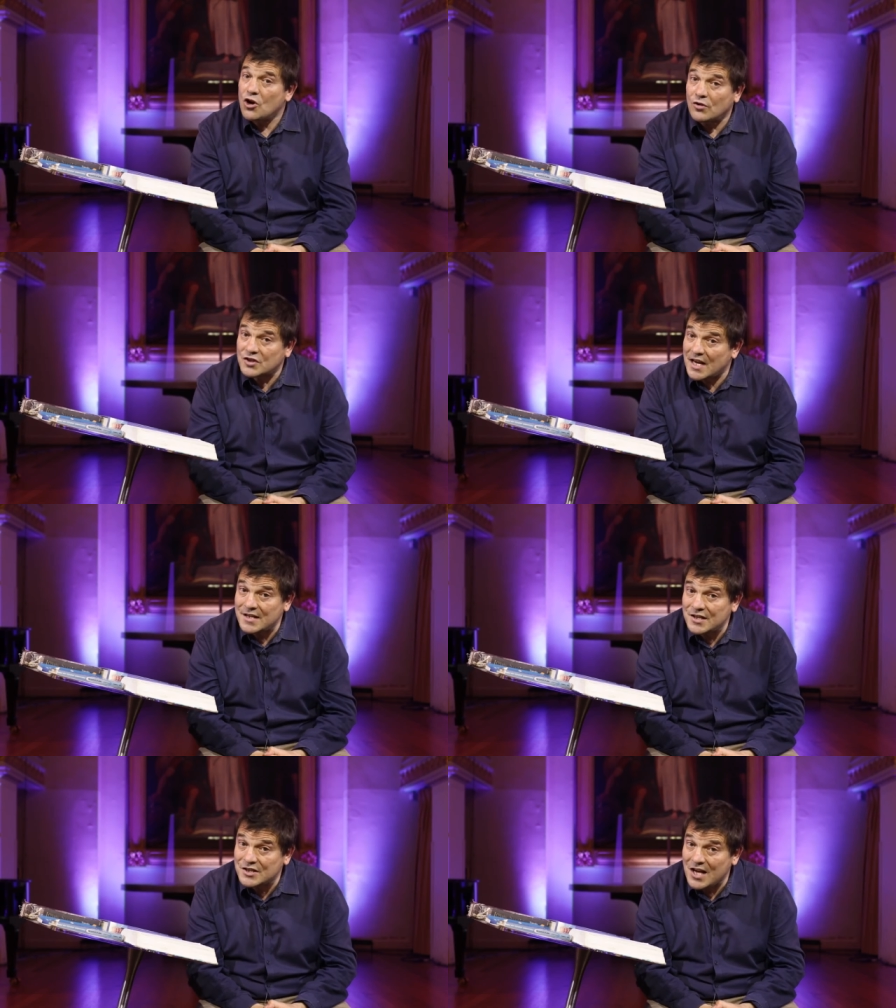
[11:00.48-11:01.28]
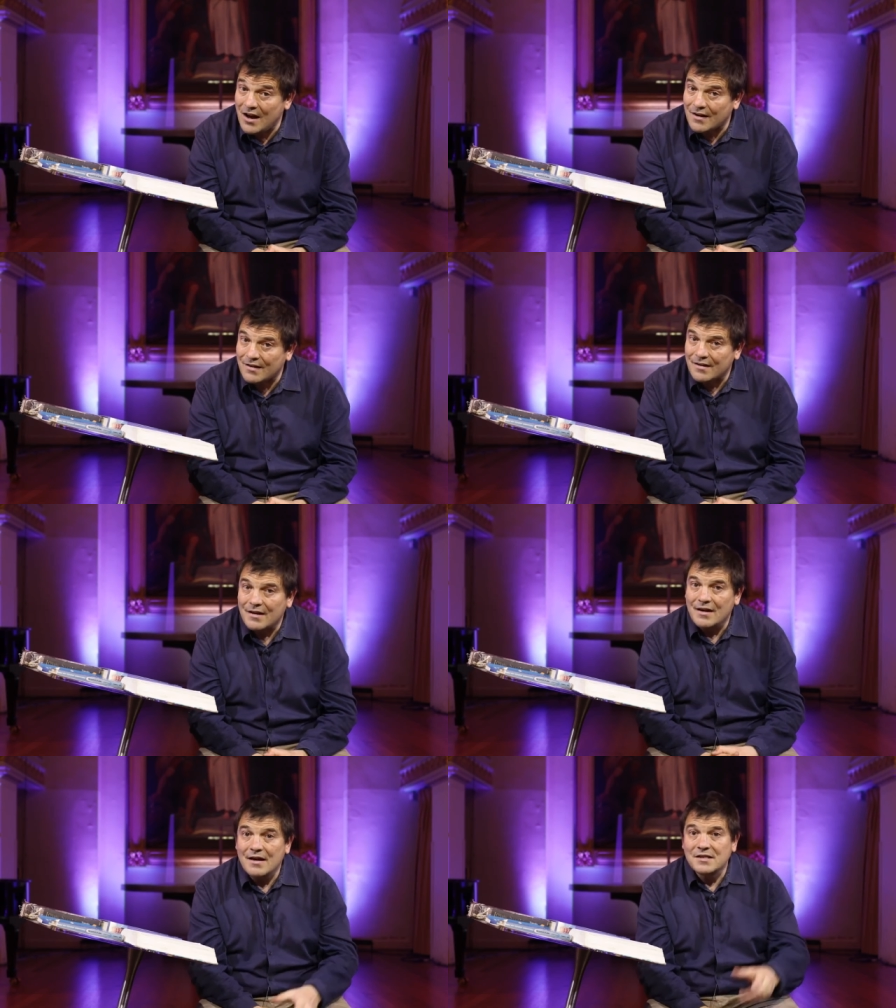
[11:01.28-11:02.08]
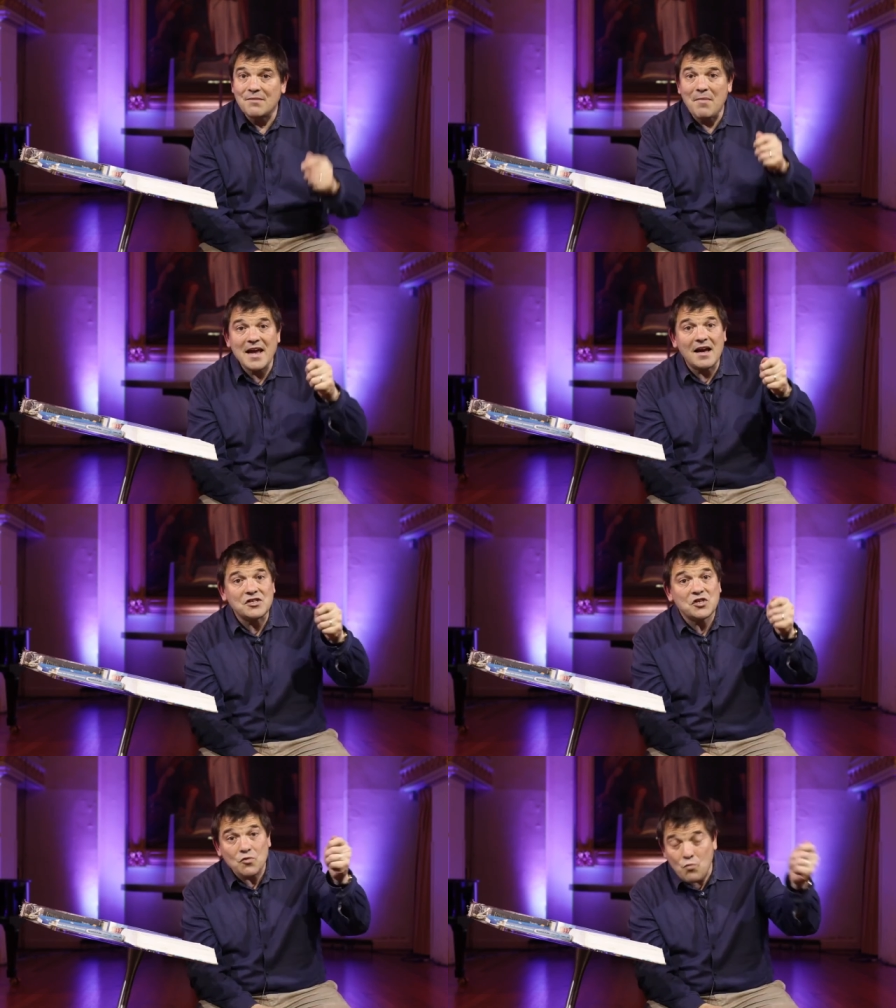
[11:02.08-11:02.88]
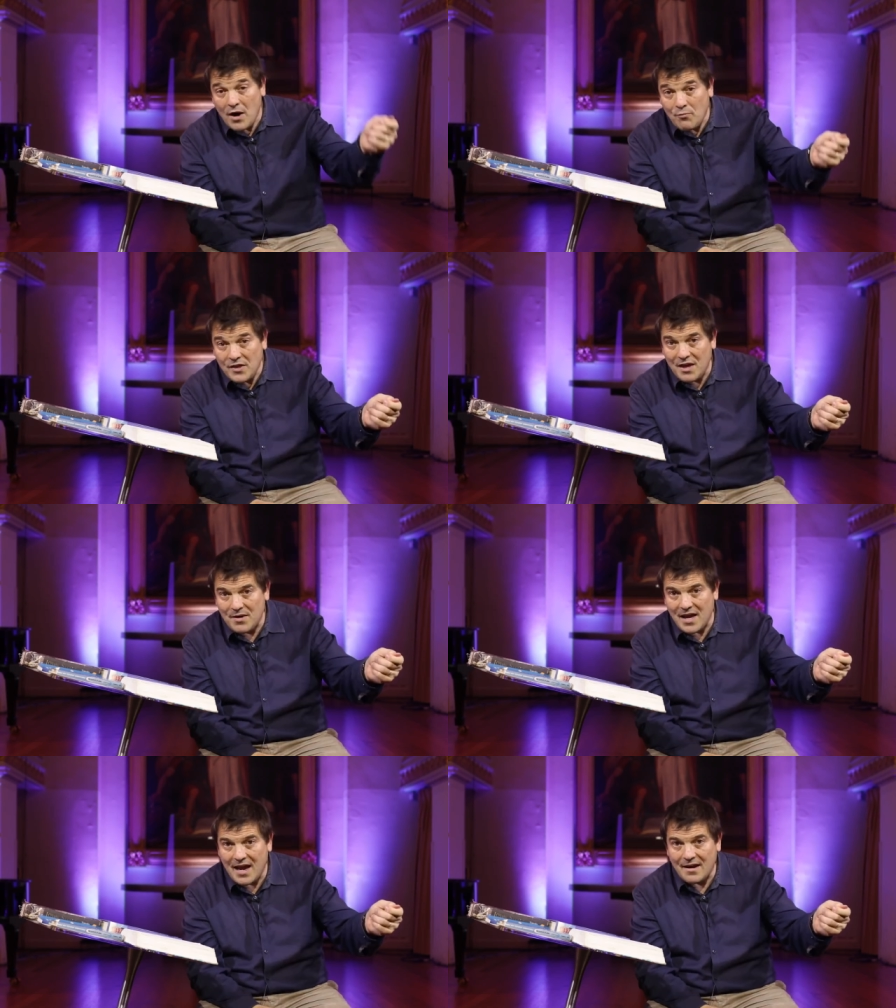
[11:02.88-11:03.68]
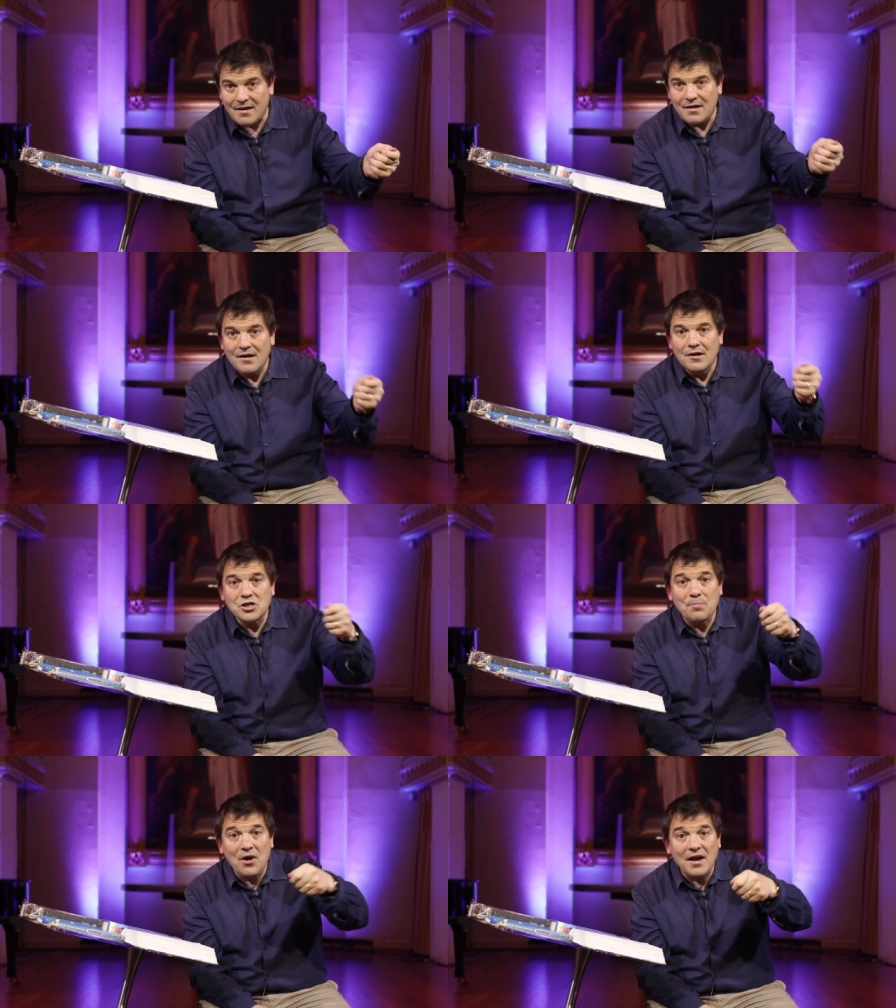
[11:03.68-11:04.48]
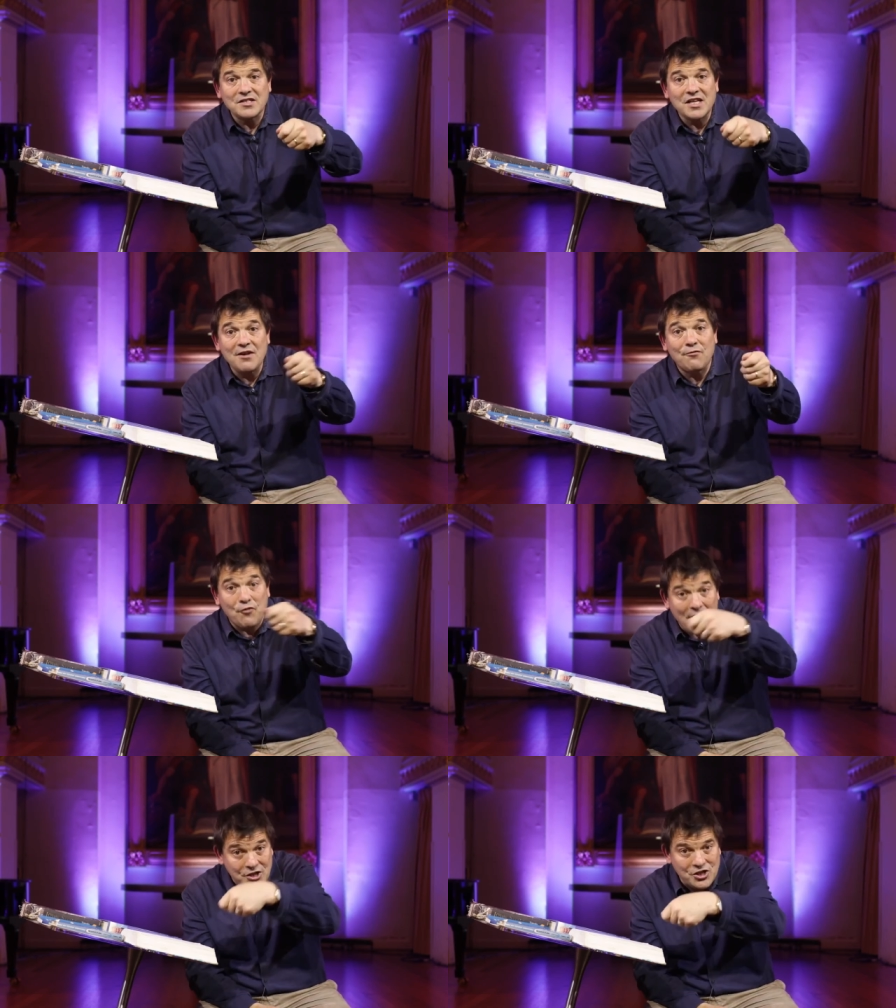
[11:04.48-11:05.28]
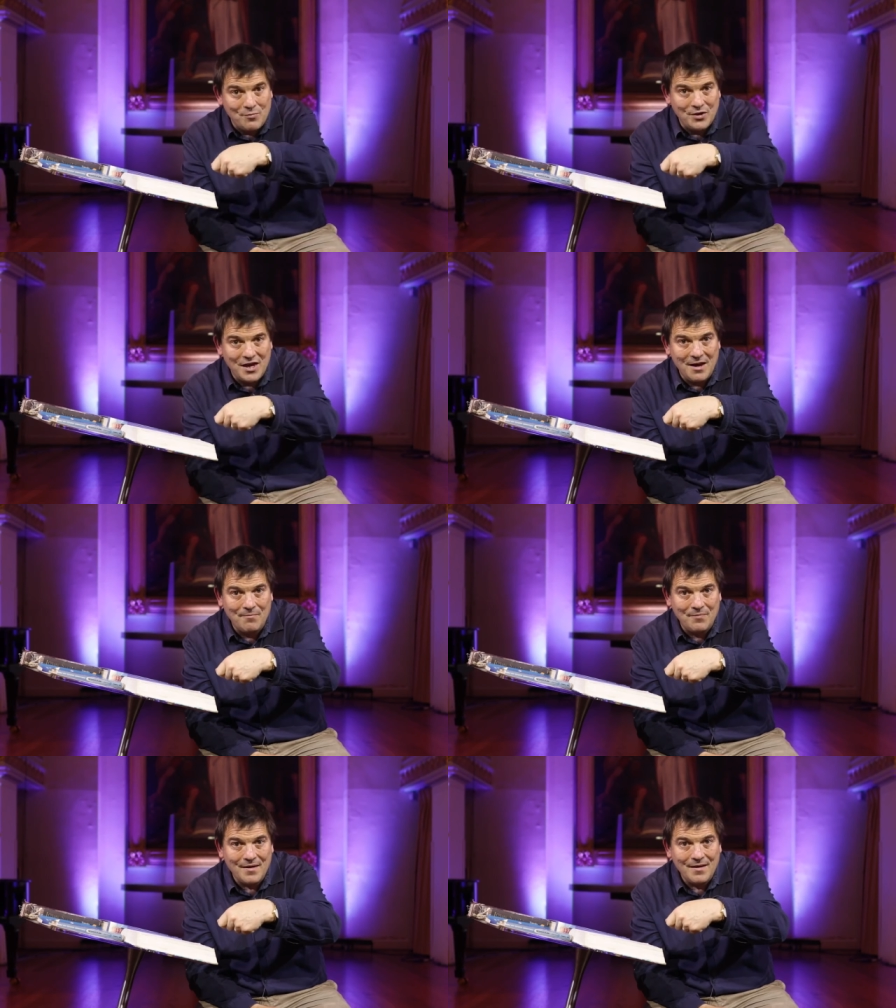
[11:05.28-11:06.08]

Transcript: God sent his Son to make us at one with him again, to put us in friendship with him.